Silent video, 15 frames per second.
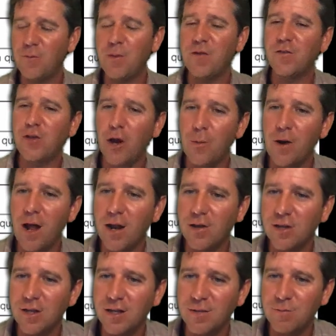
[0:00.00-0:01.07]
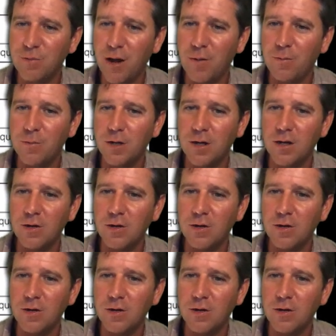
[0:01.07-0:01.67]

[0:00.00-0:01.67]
a bit of a terminology problem here.